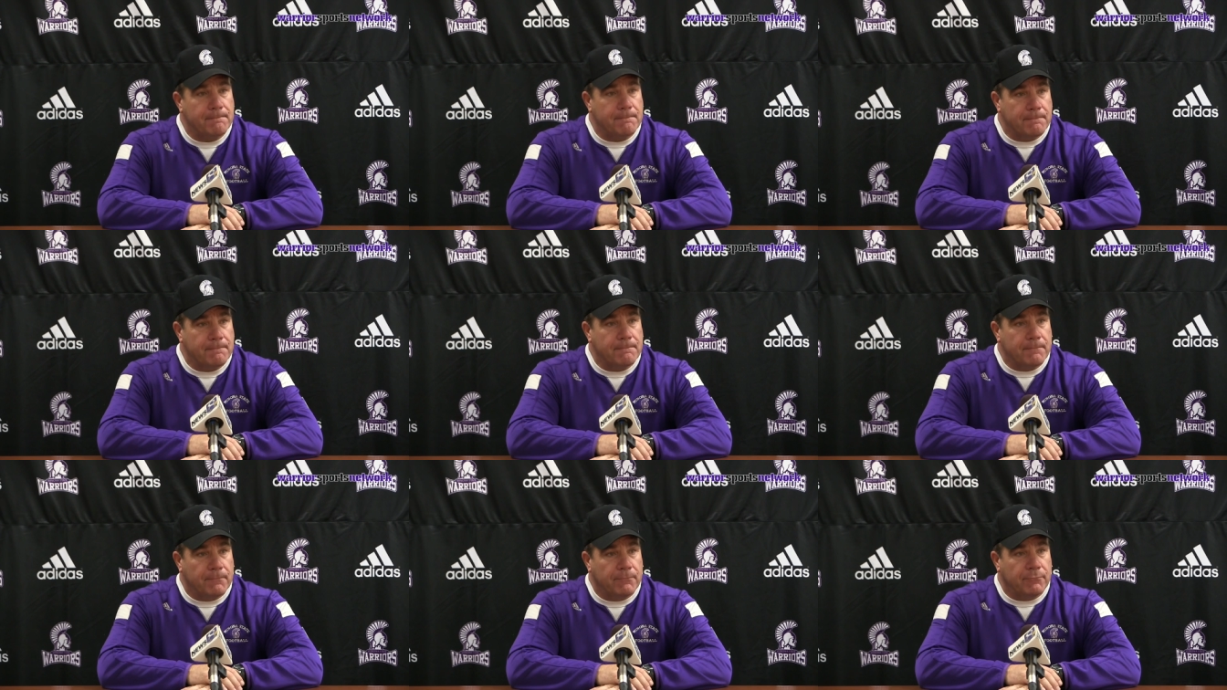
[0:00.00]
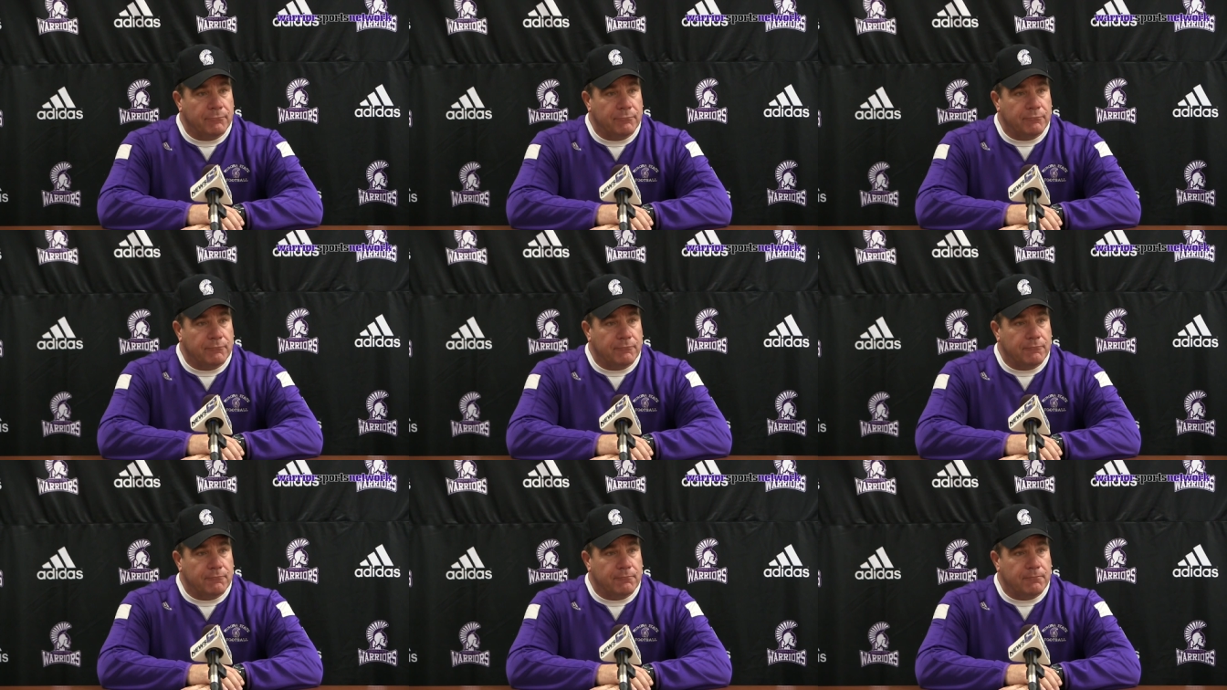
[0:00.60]
your relationship like
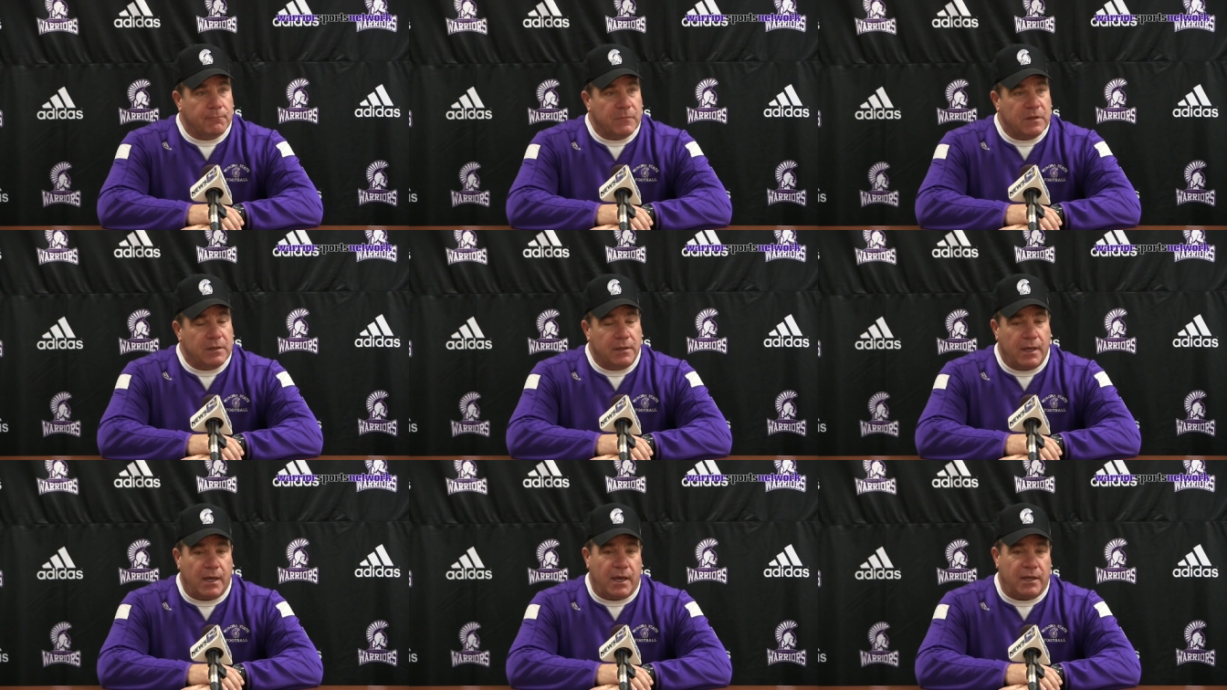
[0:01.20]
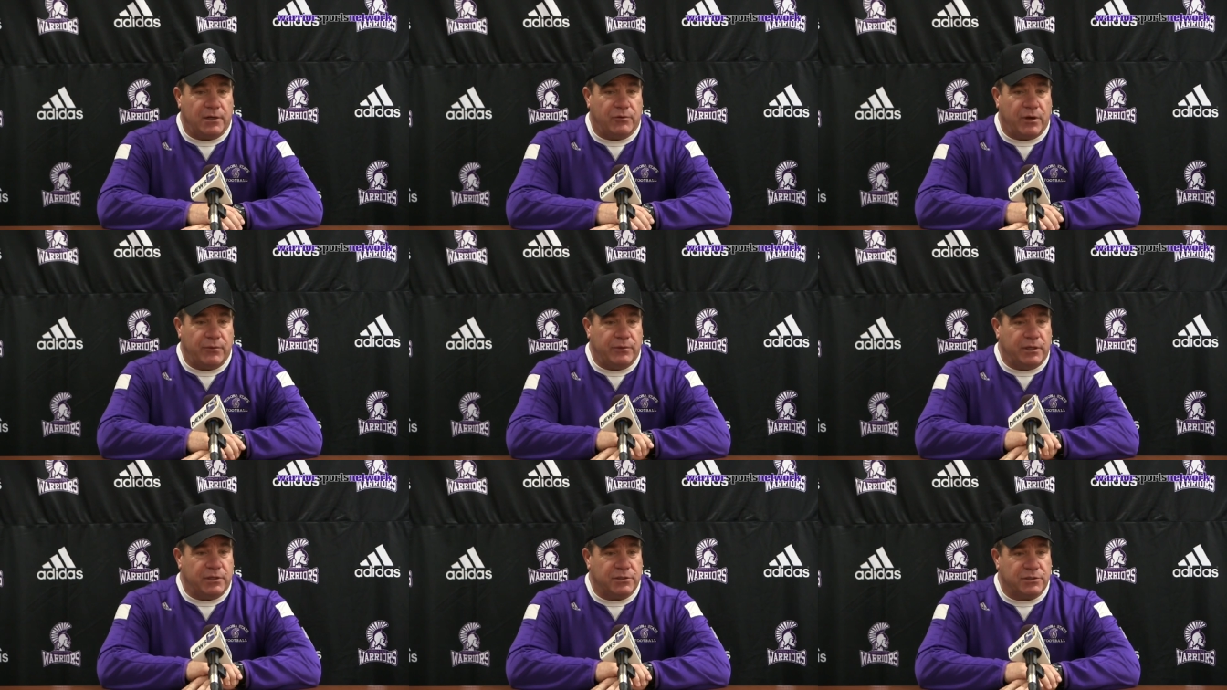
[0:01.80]
with him? Yeah, I had a great
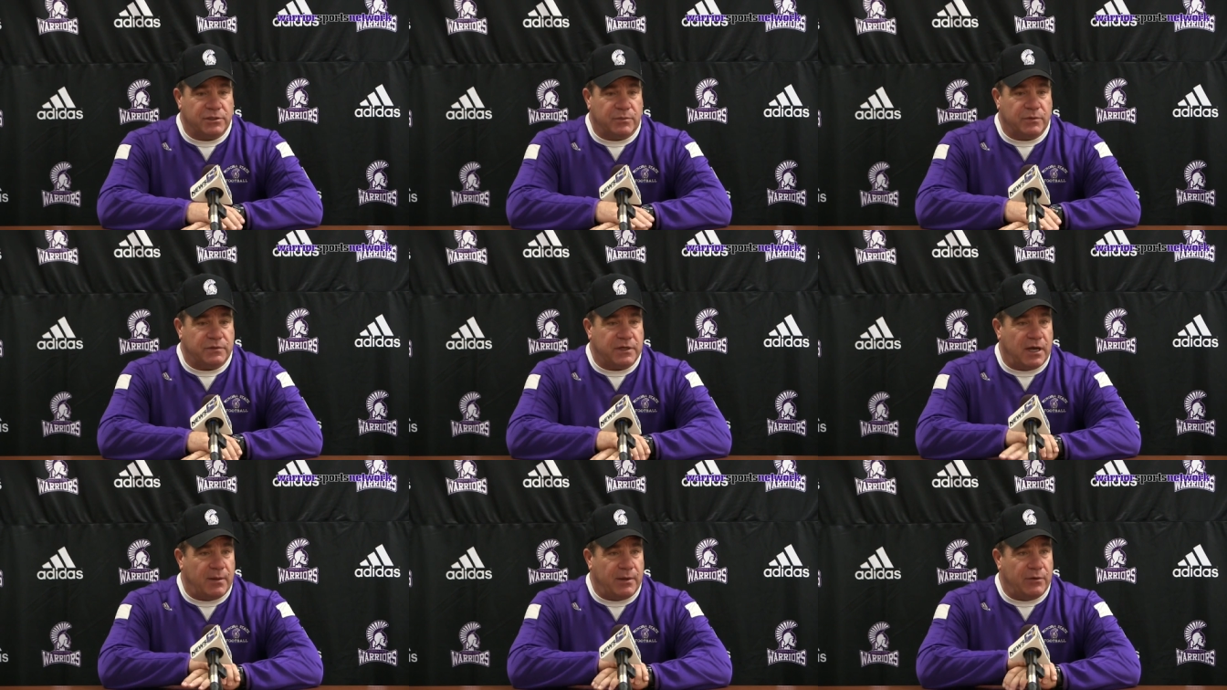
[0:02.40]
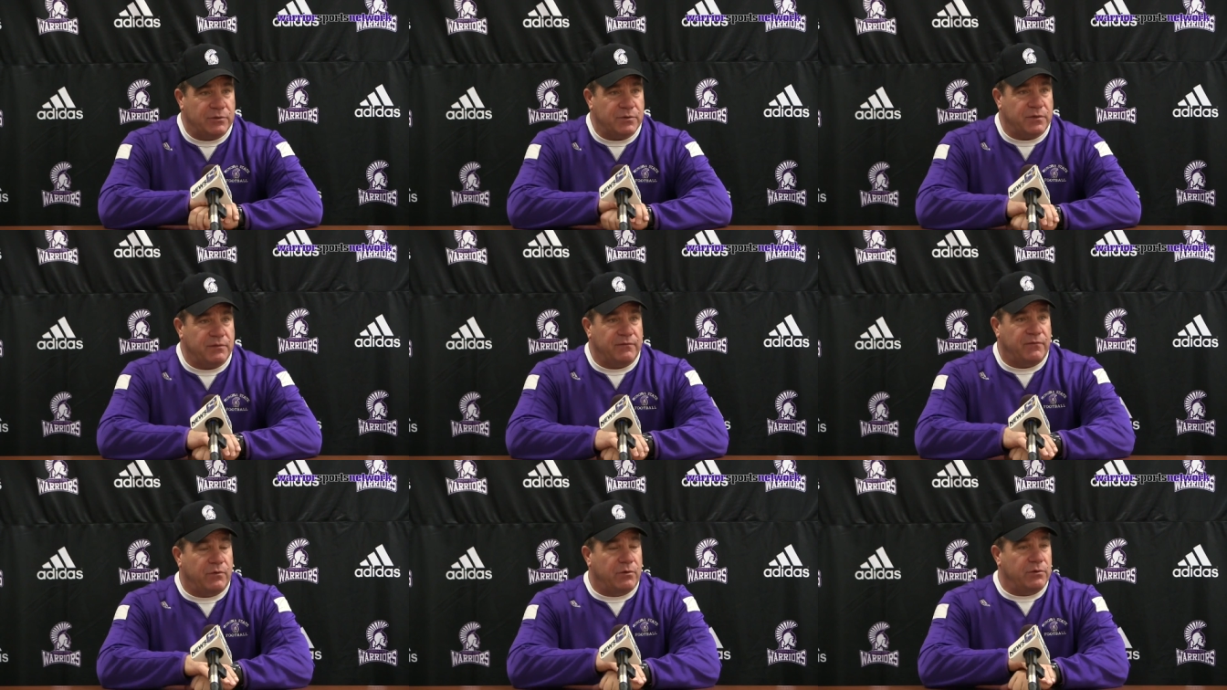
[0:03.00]
relationship with Tom. I was with
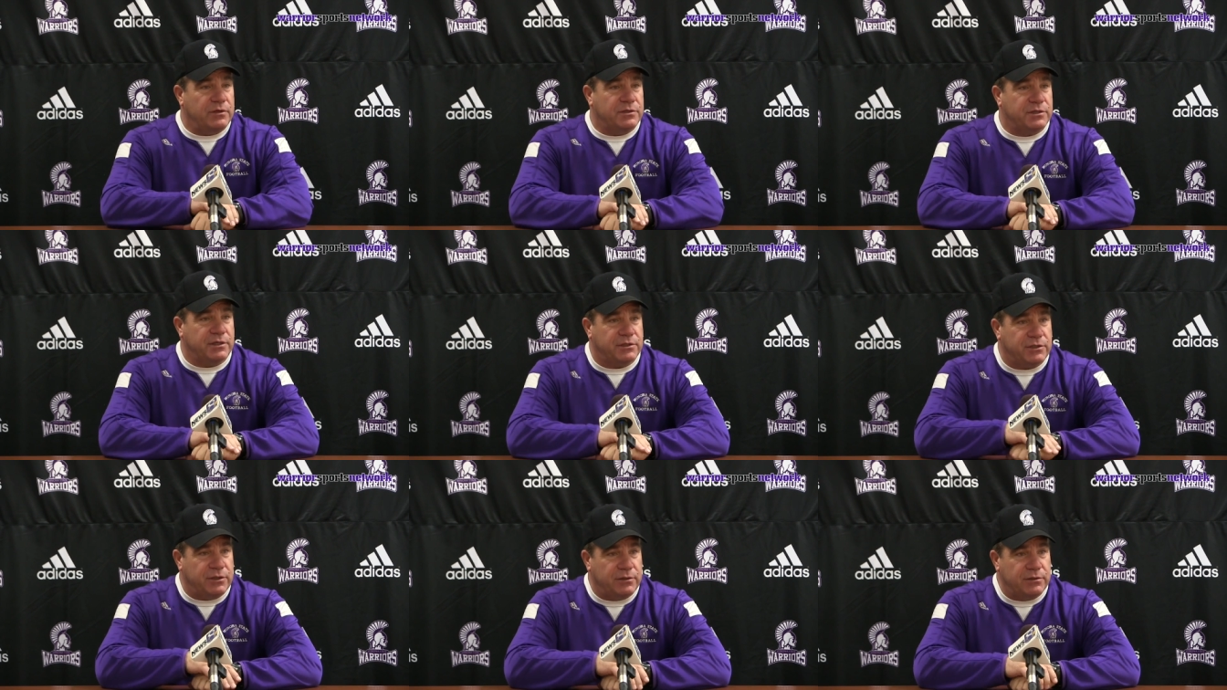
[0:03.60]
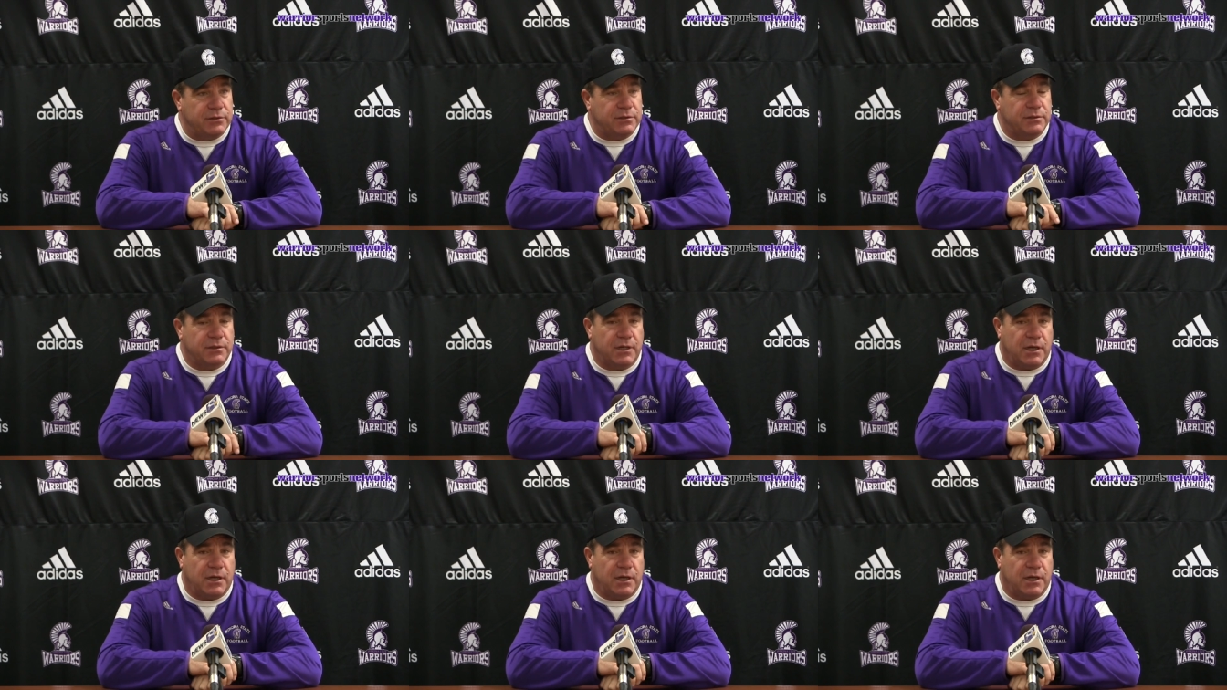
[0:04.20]
him four of the six years.